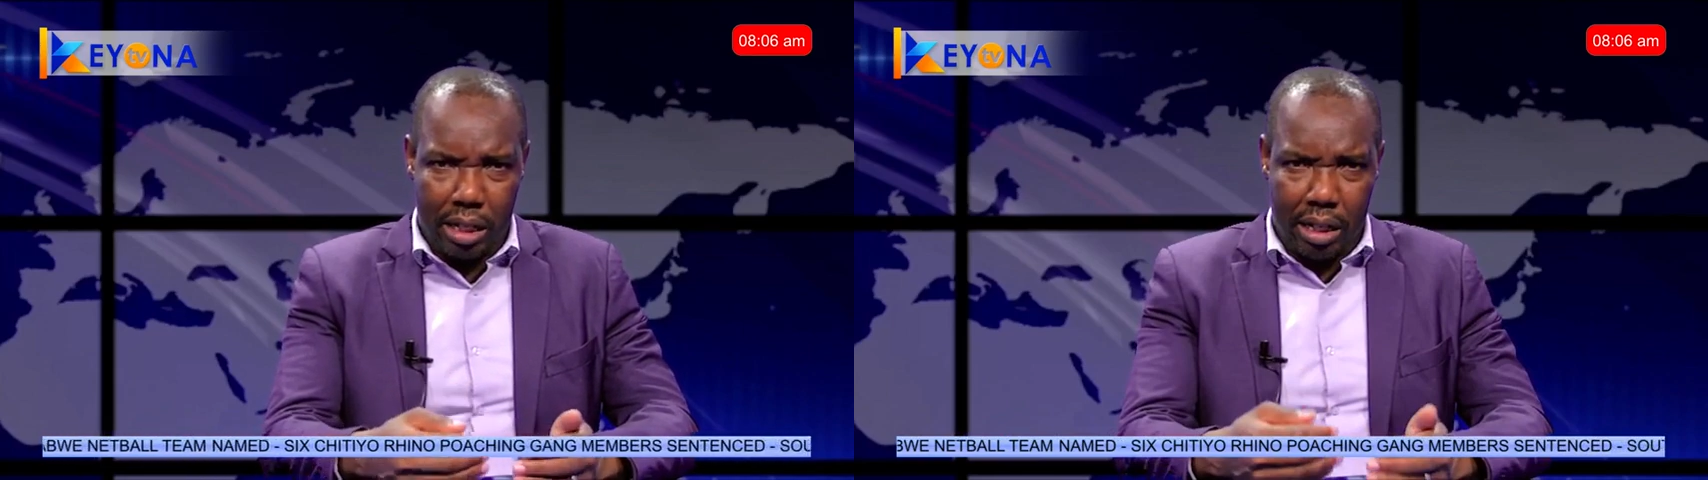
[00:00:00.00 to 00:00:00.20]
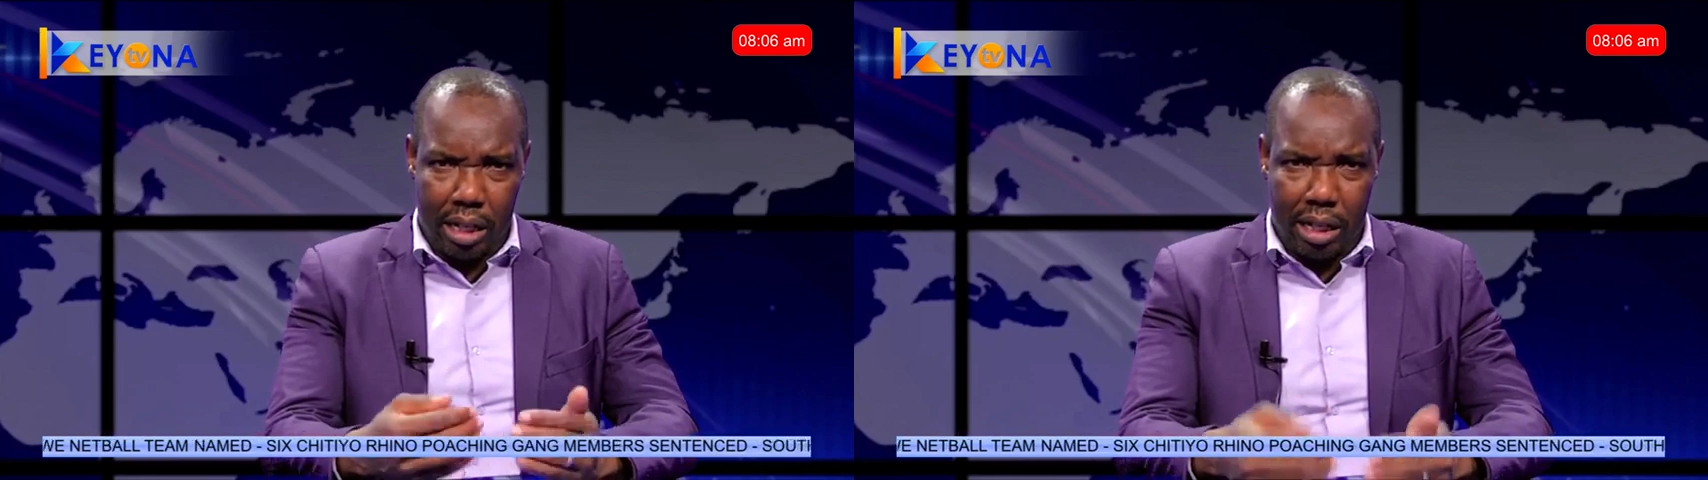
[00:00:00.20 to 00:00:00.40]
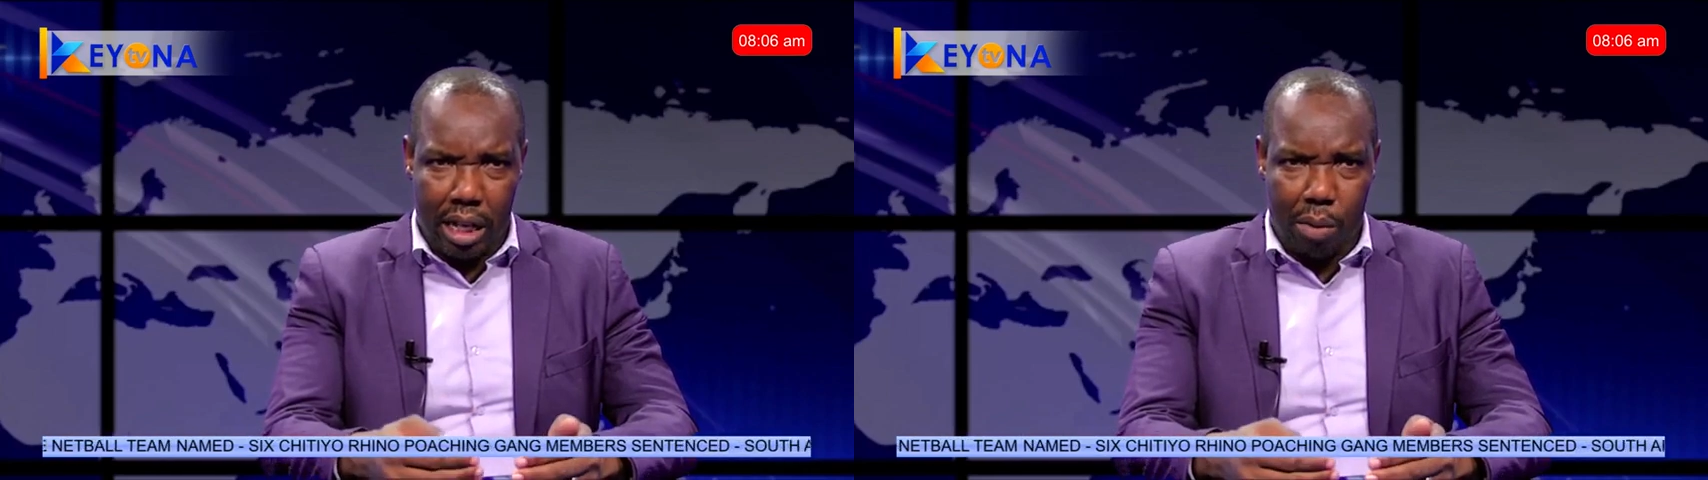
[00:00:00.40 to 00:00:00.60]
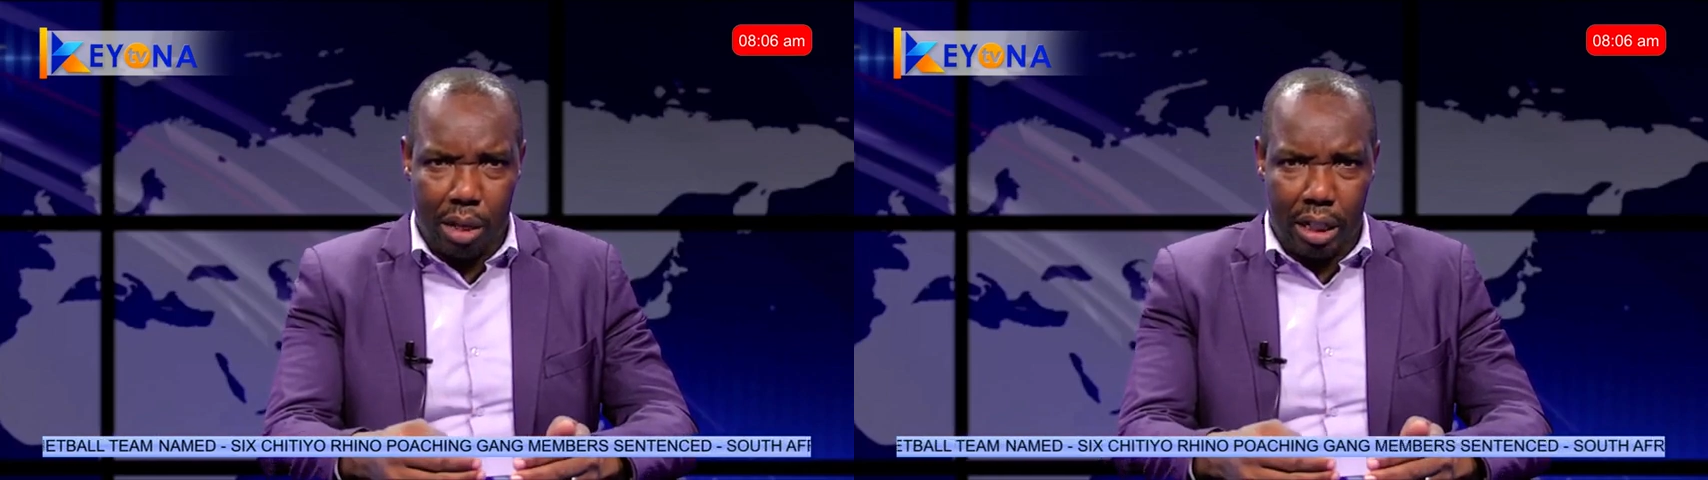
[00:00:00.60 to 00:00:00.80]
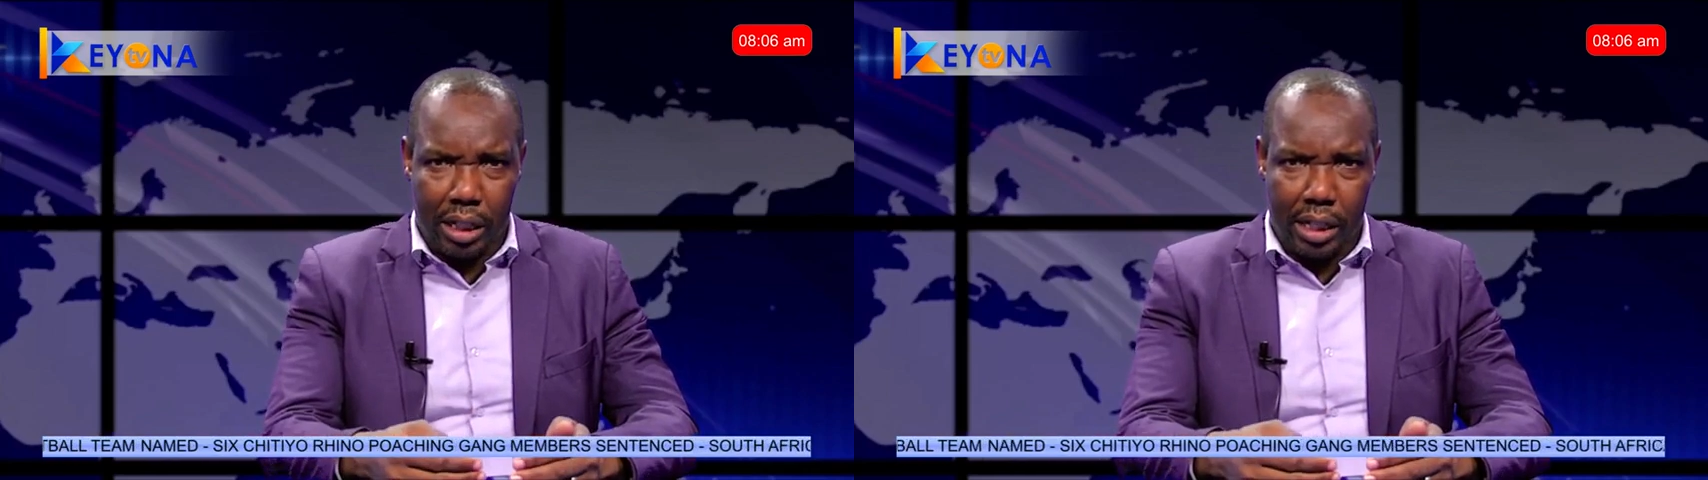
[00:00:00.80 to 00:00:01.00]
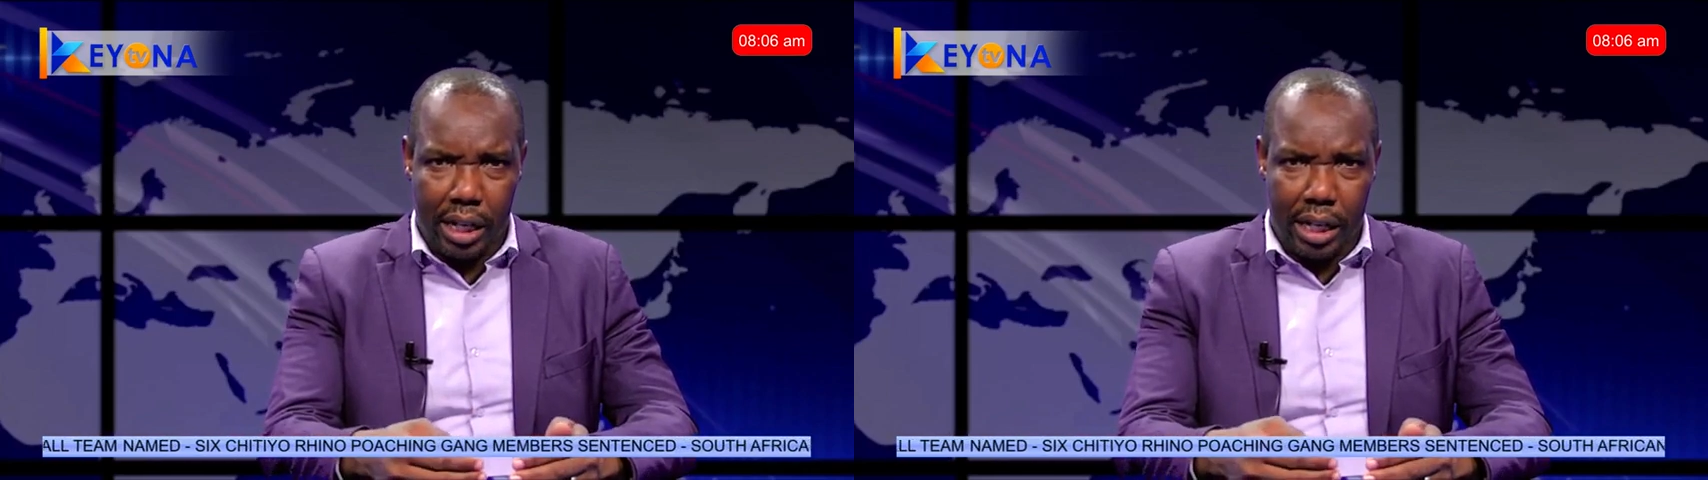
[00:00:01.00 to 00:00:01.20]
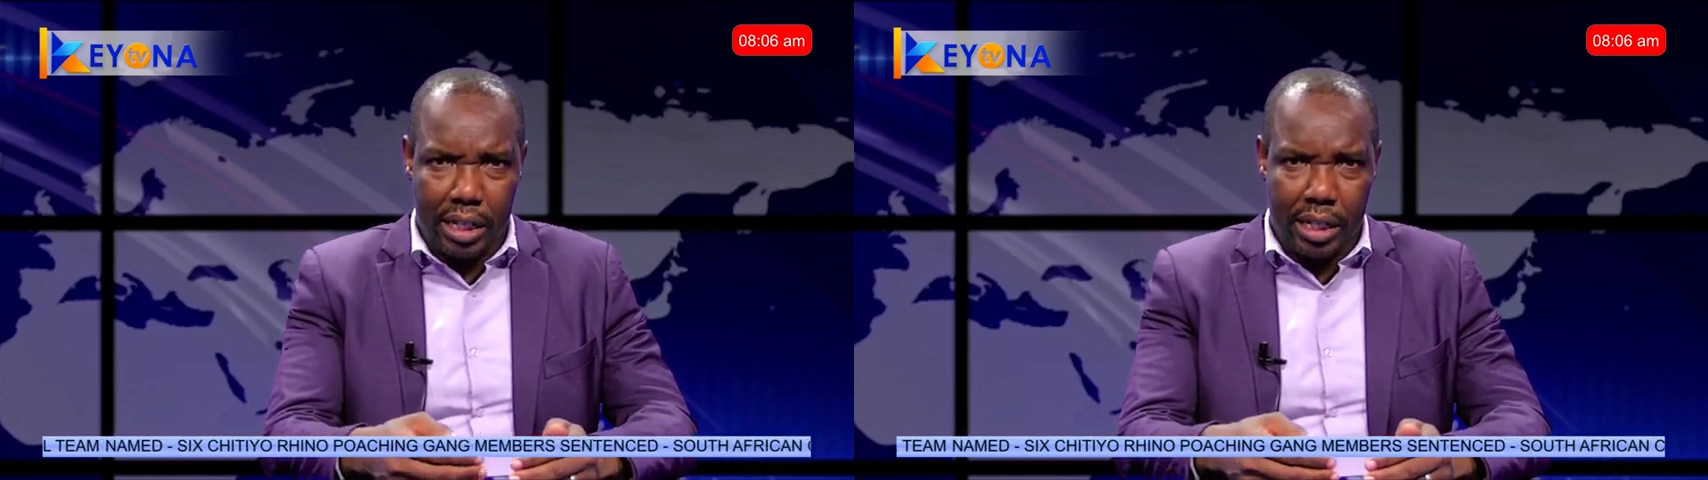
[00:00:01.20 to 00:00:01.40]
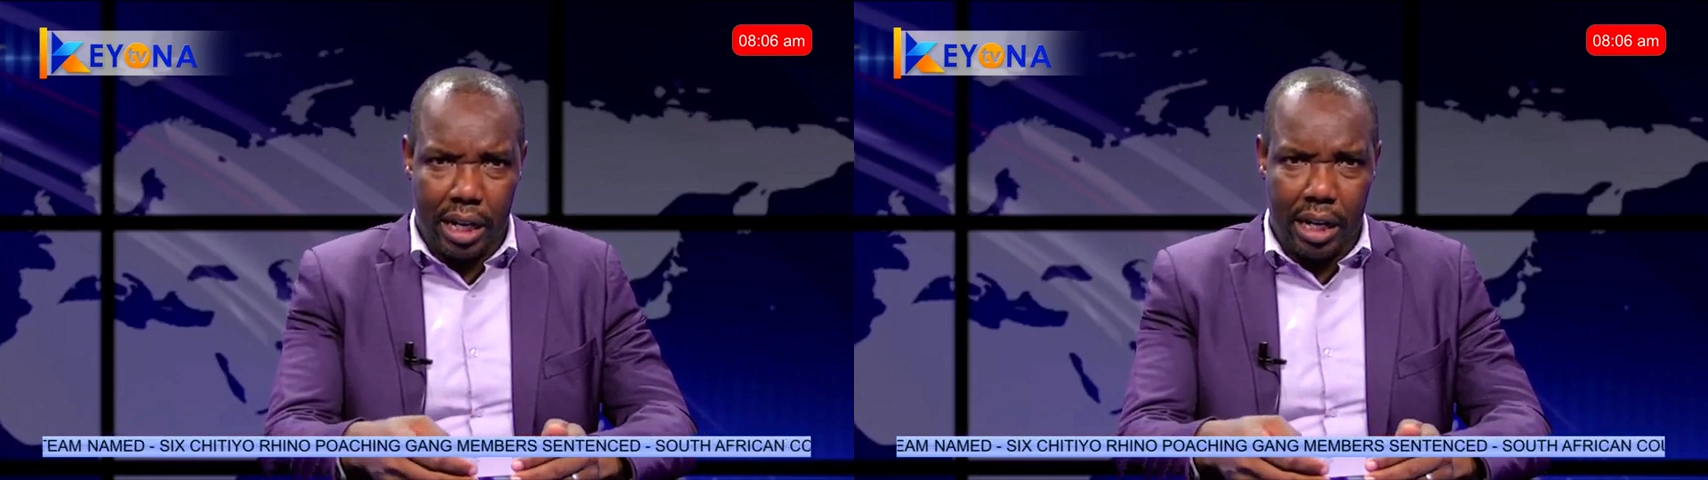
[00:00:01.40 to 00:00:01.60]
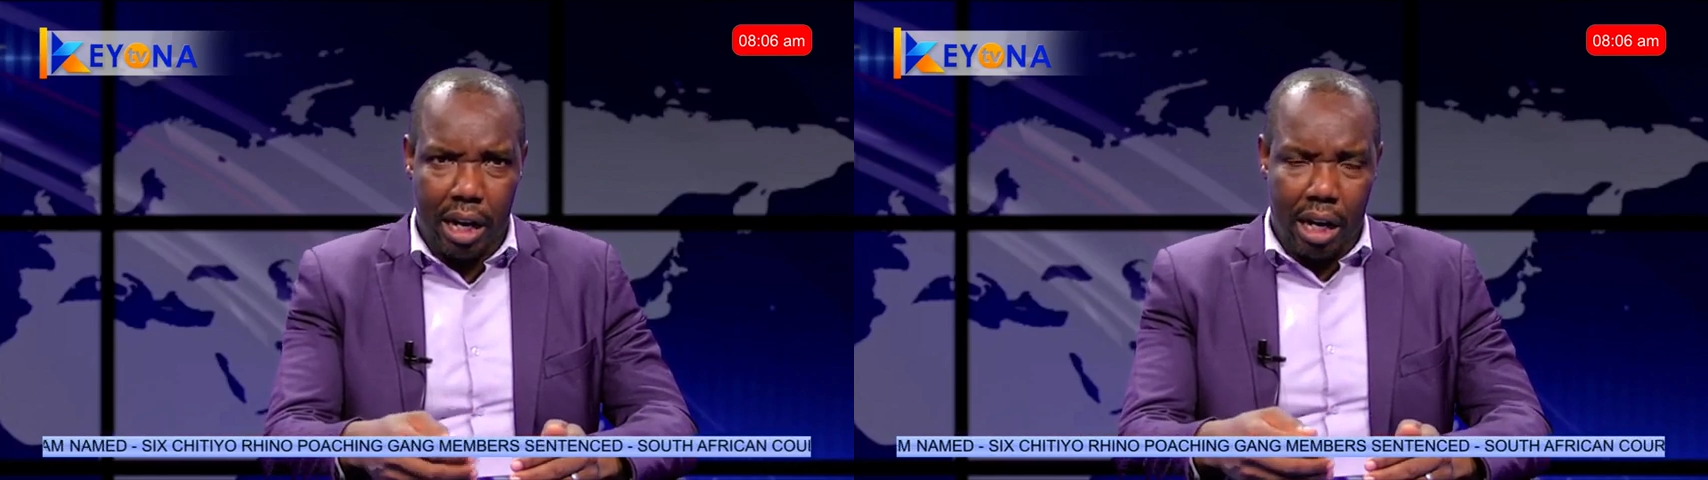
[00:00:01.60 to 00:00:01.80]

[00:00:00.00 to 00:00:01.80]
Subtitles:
that work here and say,